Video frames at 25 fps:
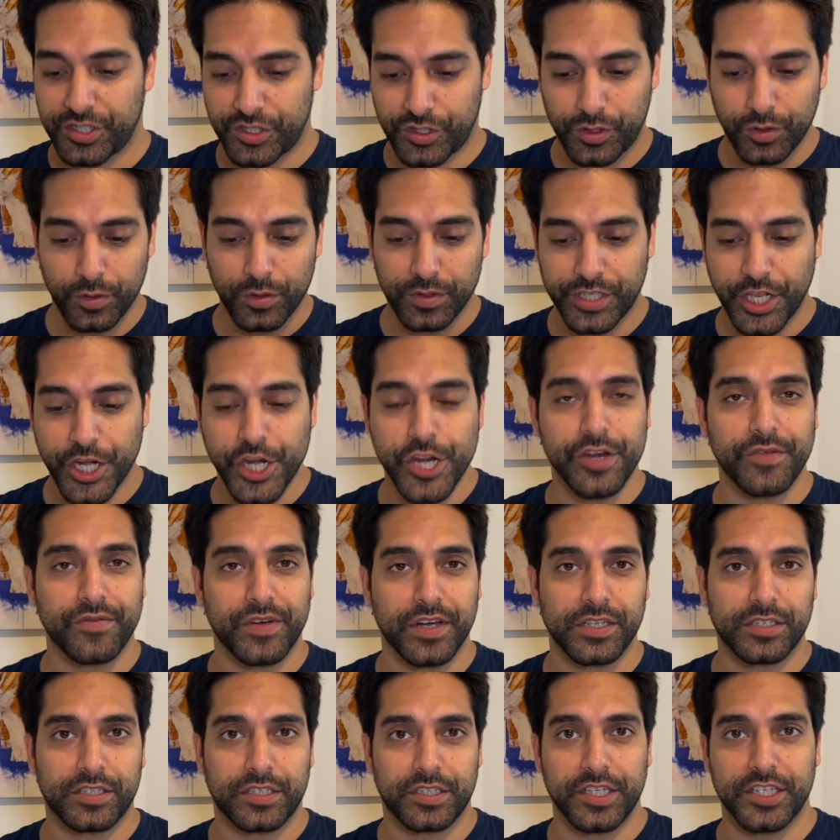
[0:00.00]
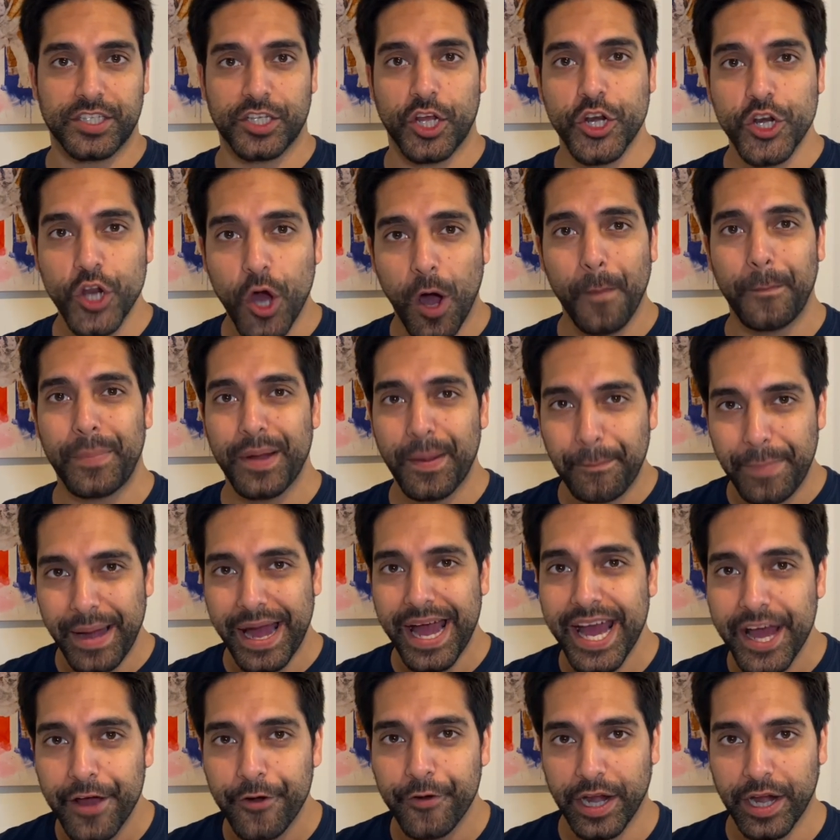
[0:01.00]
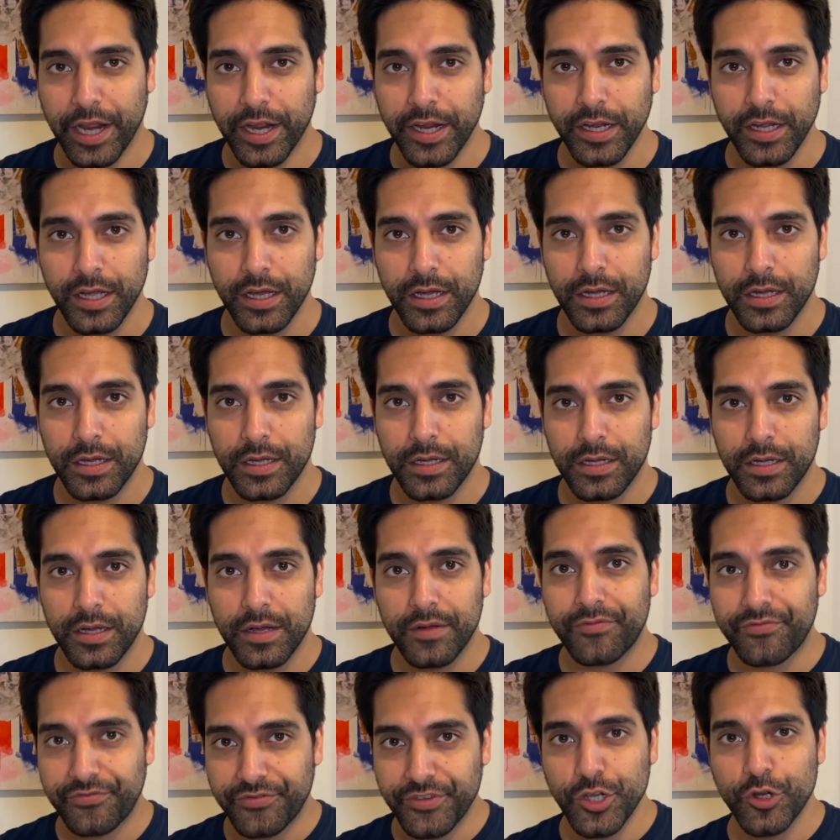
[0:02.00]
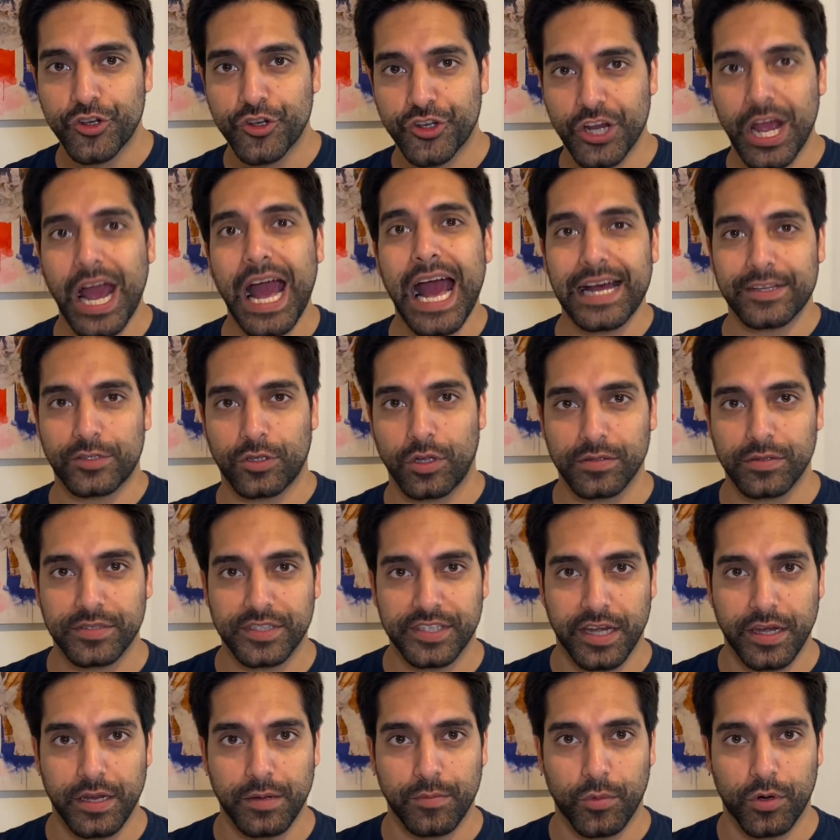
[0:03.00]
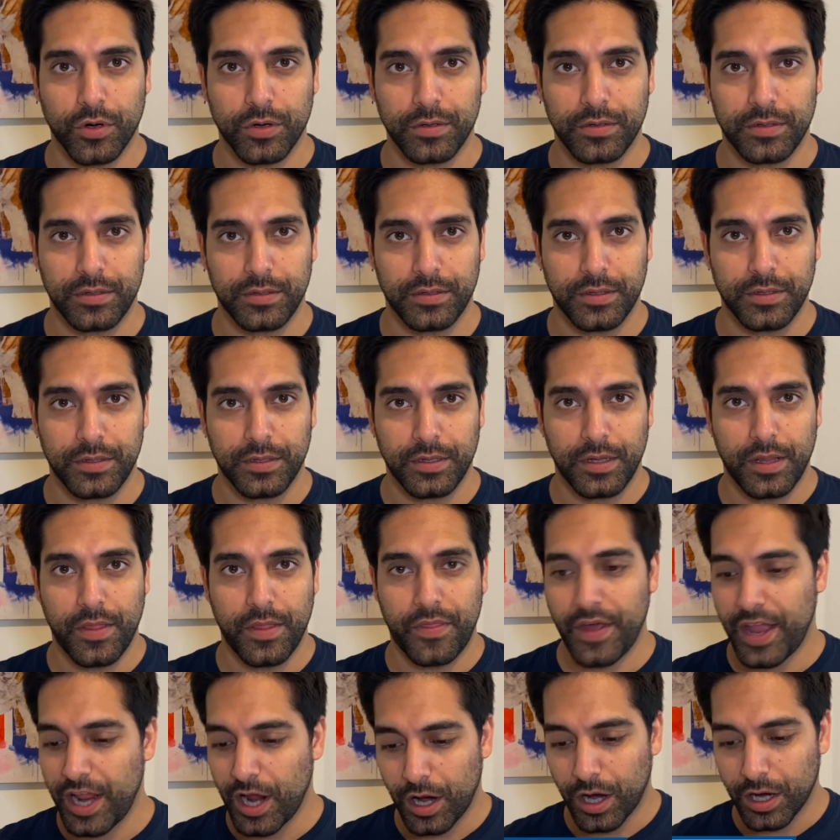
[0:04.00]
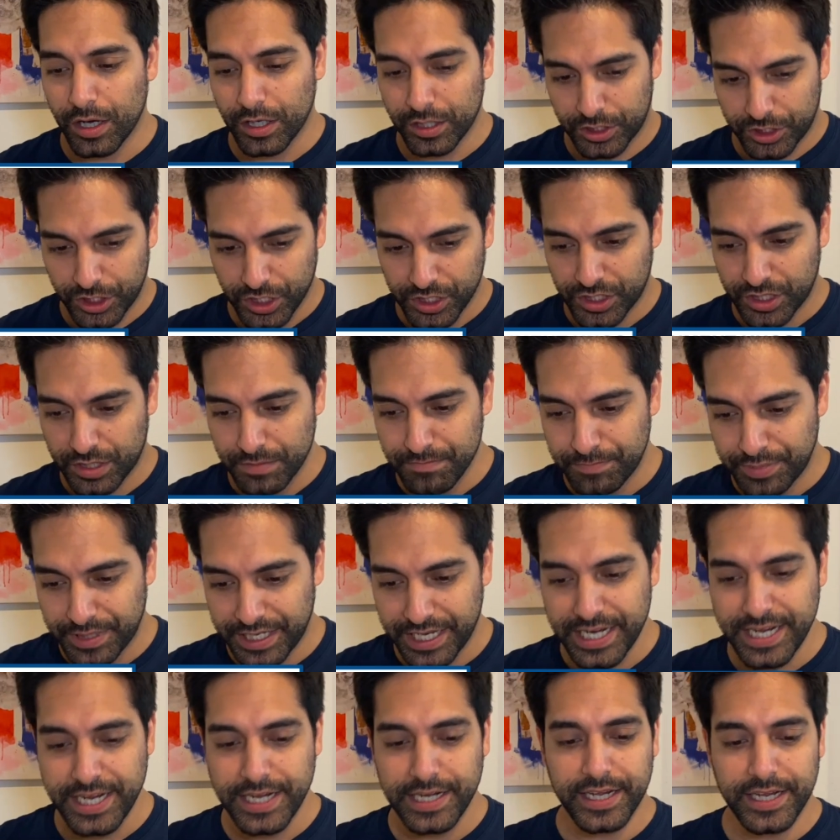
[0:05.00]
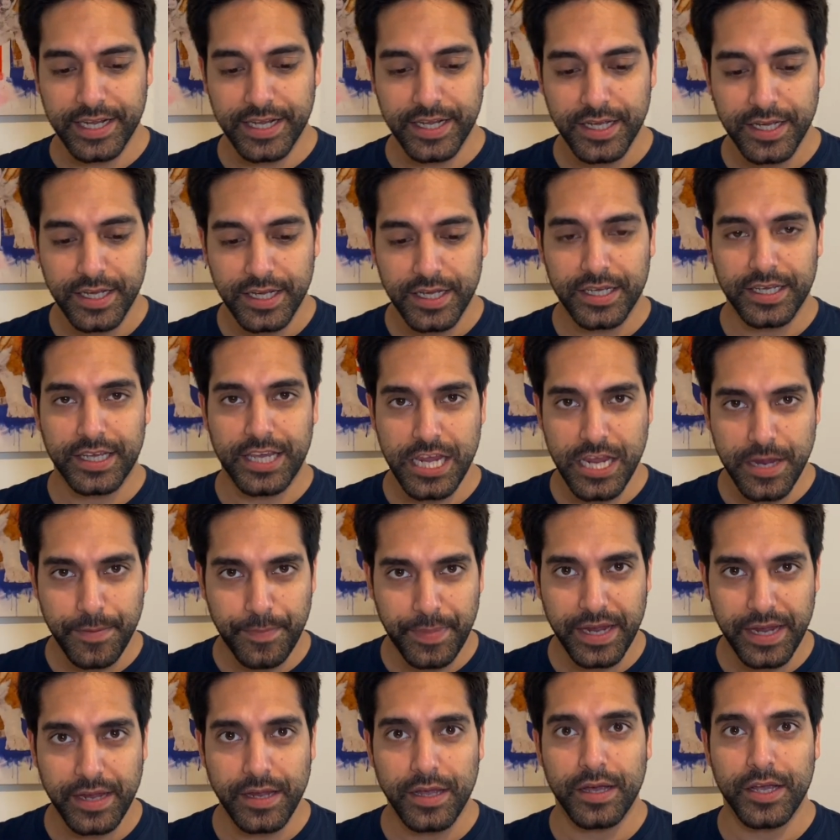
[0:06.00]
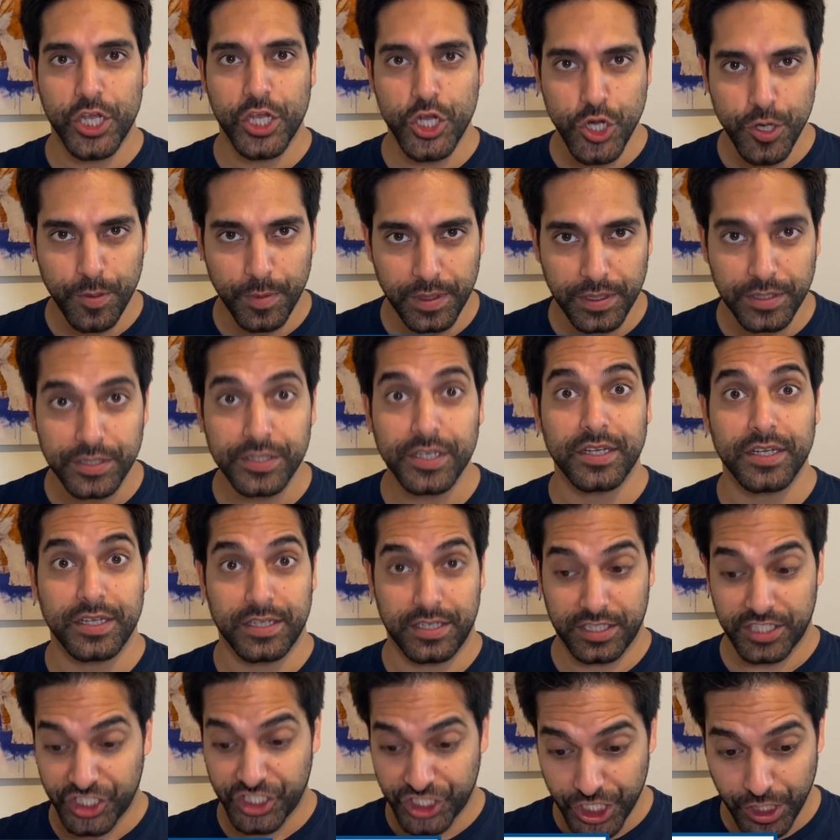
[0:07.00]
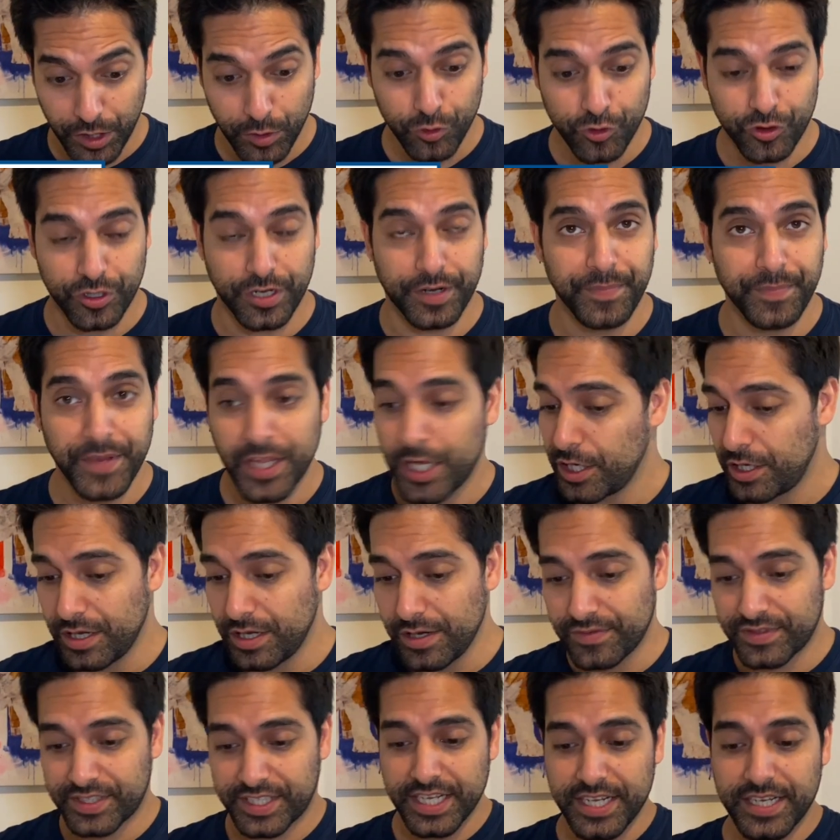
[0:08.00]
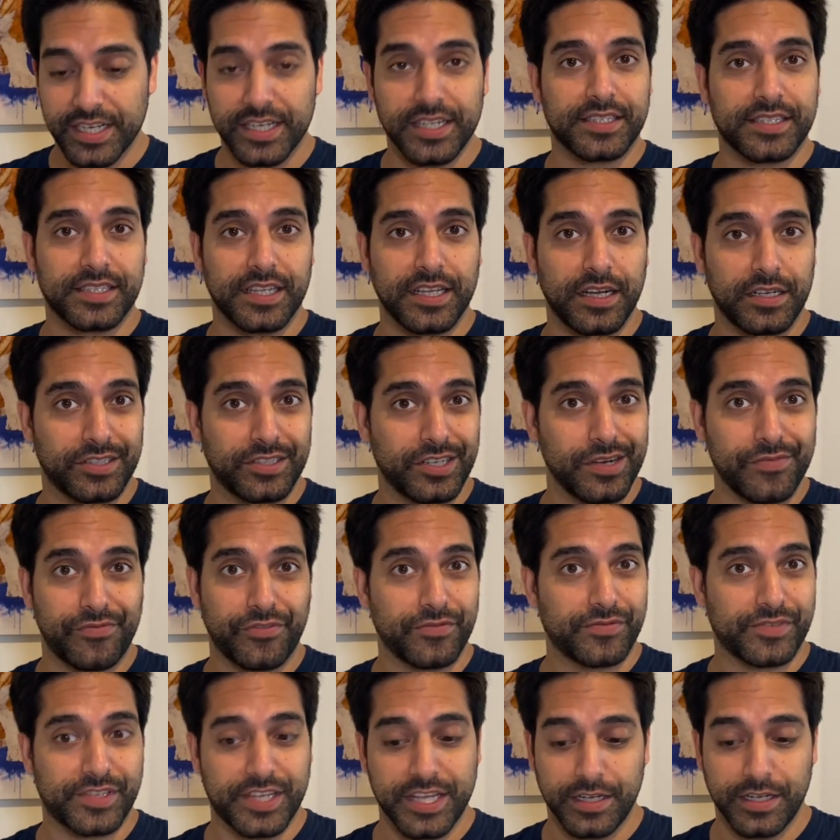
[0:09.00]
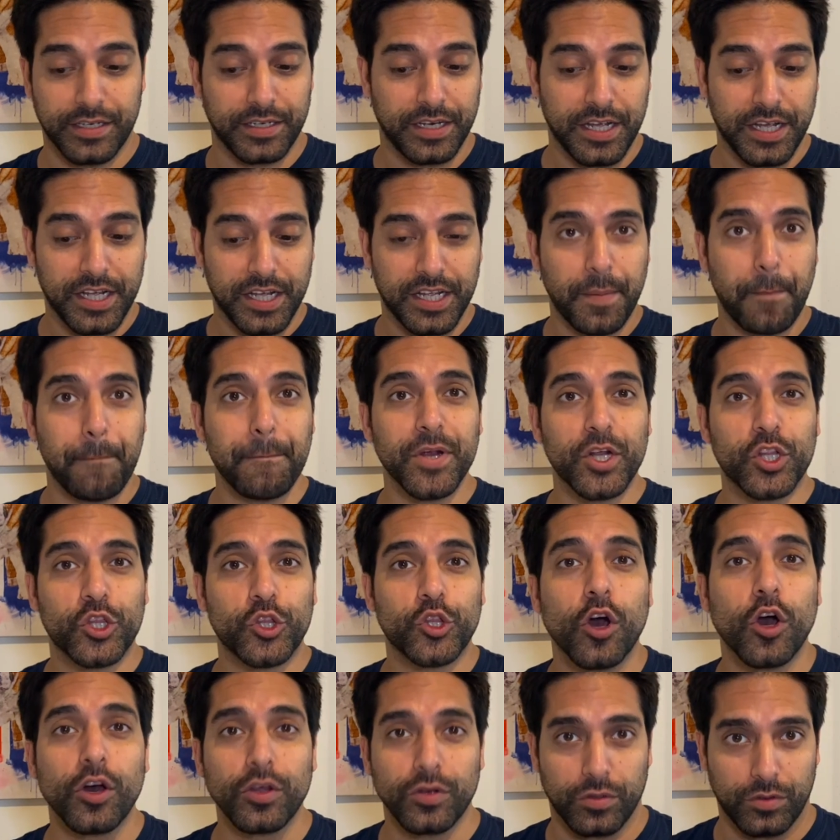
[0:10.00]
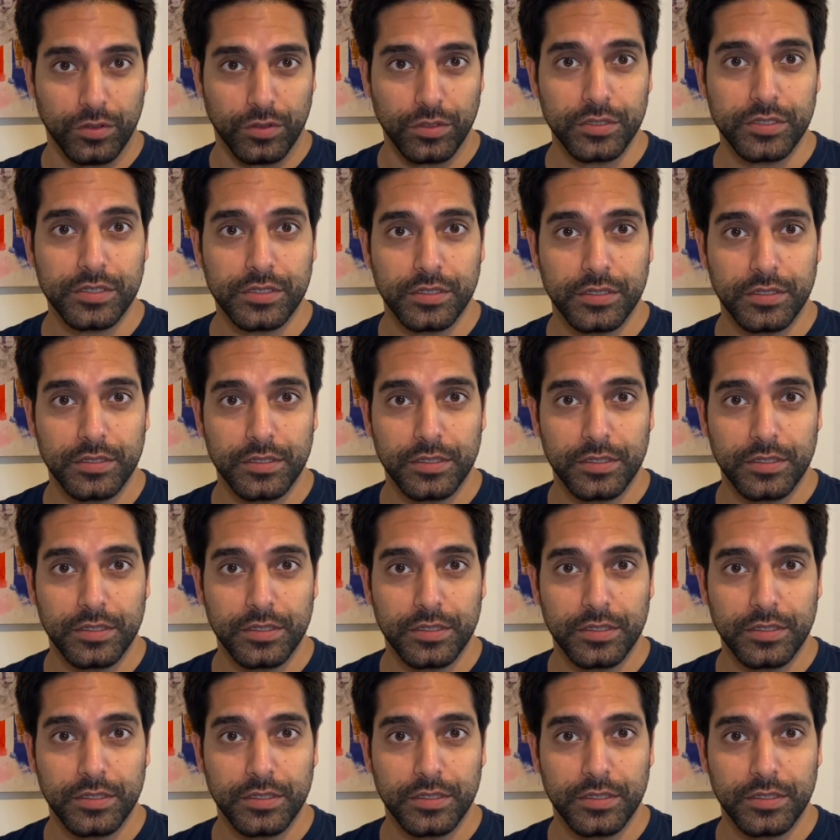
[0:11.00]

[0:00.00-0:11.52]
schools and universities, are not preparing future adults anymore. They are just completely keeping humans as children. You've seen this, I don't know if you've seen, McDonald's,